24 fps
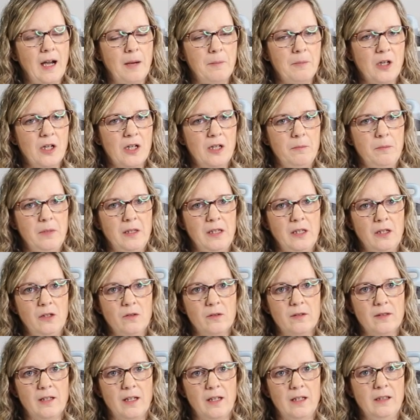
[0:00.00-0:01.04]
I'm going to be
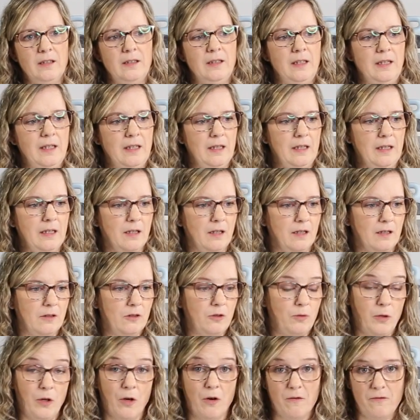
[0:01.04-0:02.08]
using the
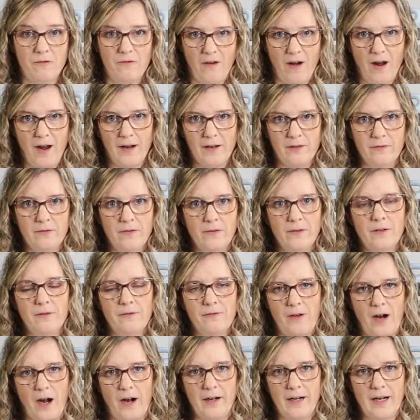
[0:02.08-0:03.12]
305
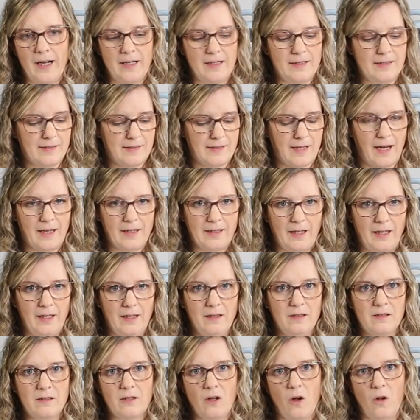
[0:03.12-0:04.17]
Fahrenheit
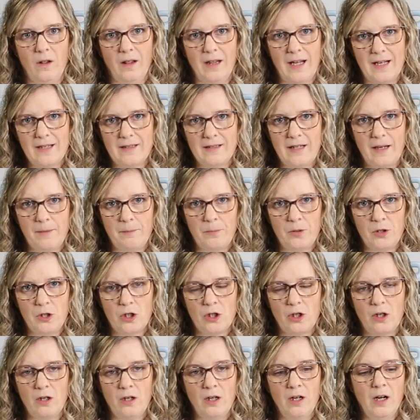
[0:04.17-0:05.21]
setting, so less
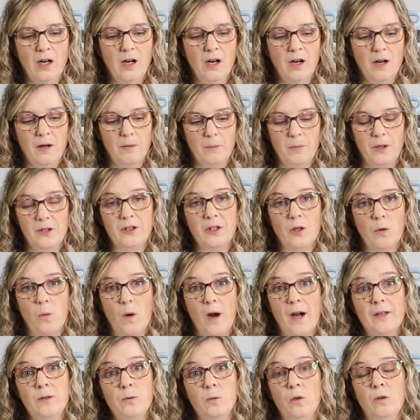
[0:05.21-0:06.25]
temperature, but the
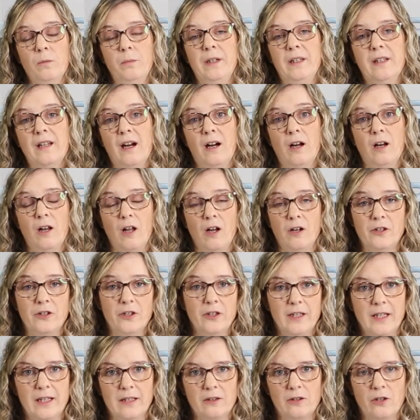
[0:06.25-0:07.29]
white will be there
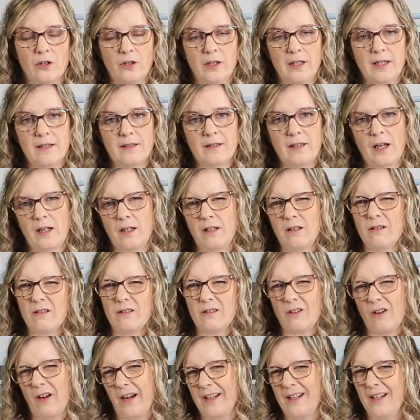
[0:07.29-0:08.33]
longer than 30 seconds.
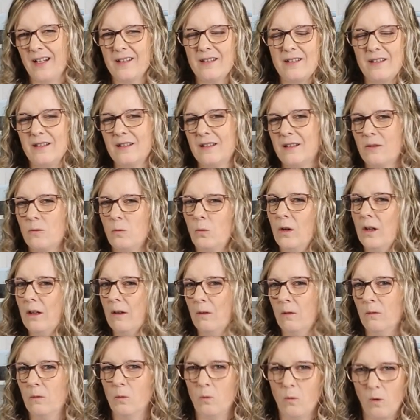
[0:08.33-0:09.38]
So I guess it
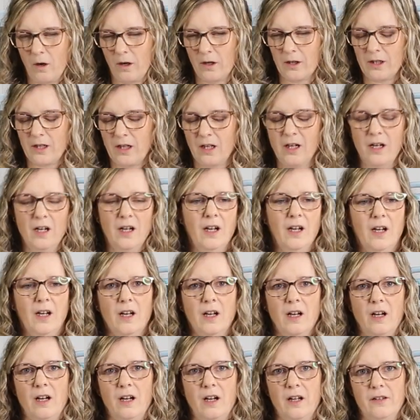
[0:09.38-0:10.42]
will work.
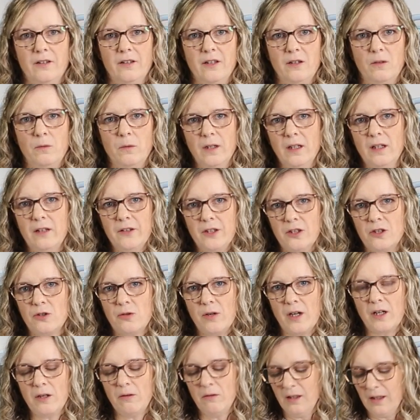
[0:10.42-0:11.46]
The
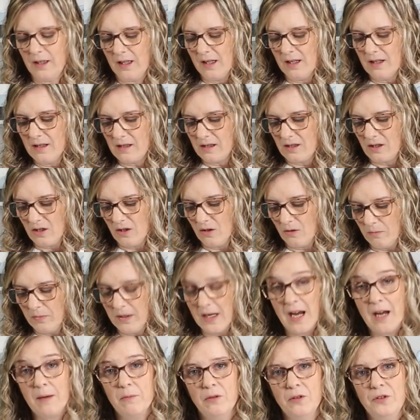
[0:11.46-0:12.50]
trick really is to
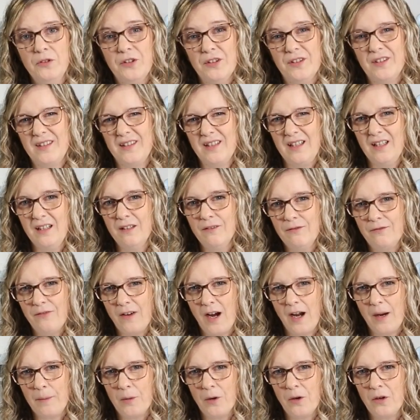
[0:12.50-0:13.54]
be able to see the
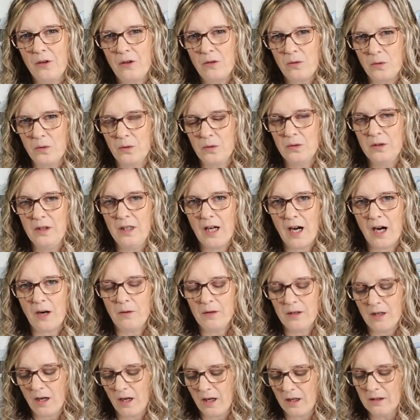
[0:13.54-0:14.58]
fiber through the
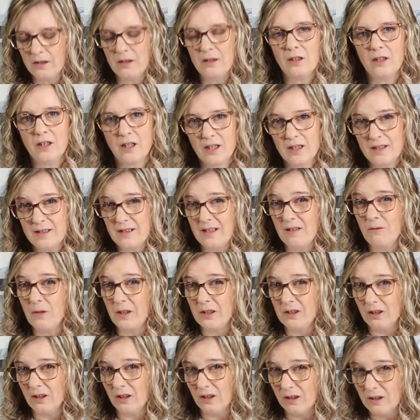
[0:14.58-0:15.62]
iron-on. You're going to see
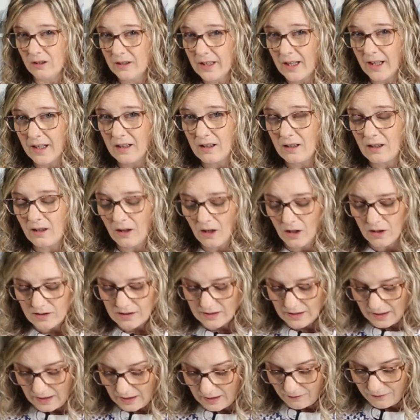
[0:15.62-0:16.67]
when you look at it
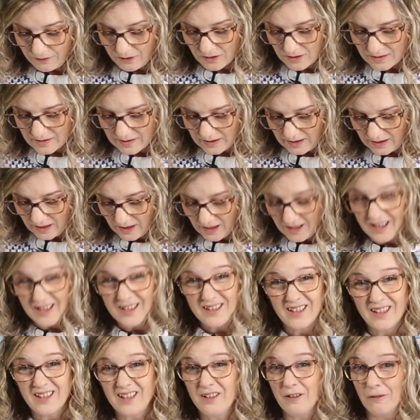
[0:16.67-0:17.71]
closely, if you see
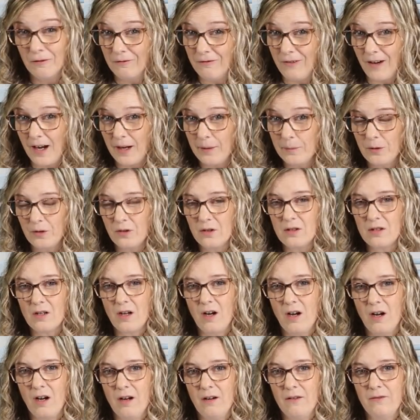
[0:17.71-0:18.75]
the little fibers
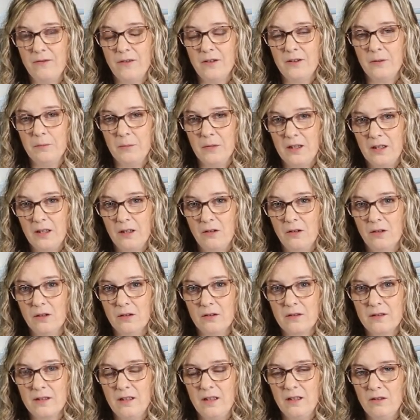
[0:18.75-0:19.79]
of the
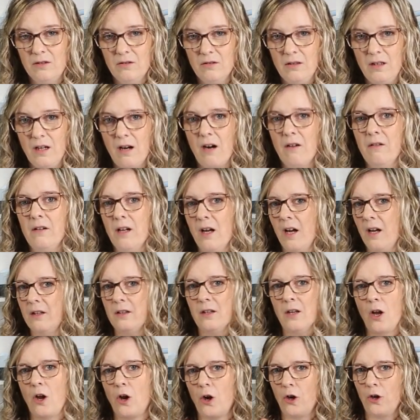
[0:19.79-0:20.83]
materials into the
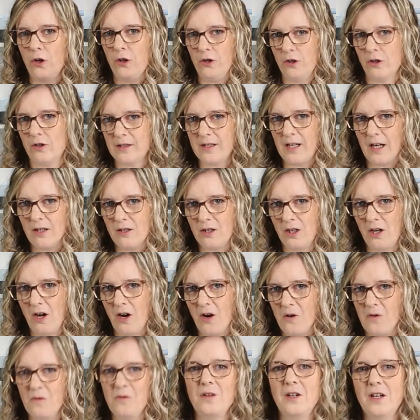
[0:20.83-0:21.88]
iron-on, you're set to
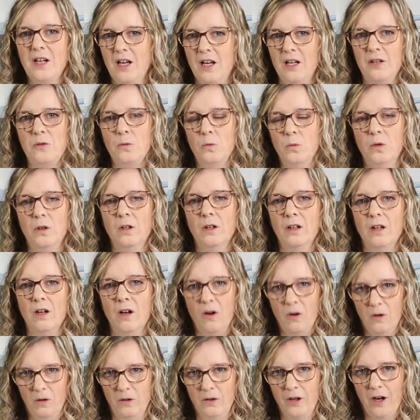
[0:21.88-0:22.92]
go. It will
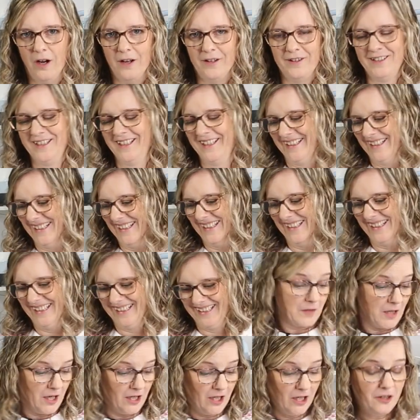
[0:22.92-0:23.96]
hold on.
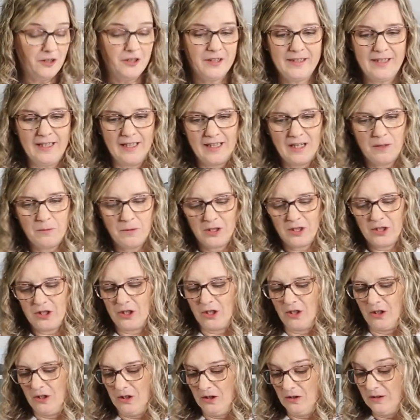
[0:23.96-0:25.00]
Another thing I want to
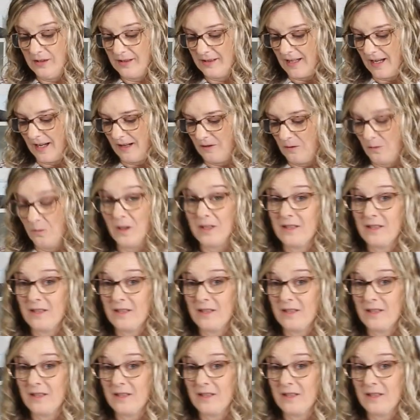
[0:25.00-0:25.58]
show you is that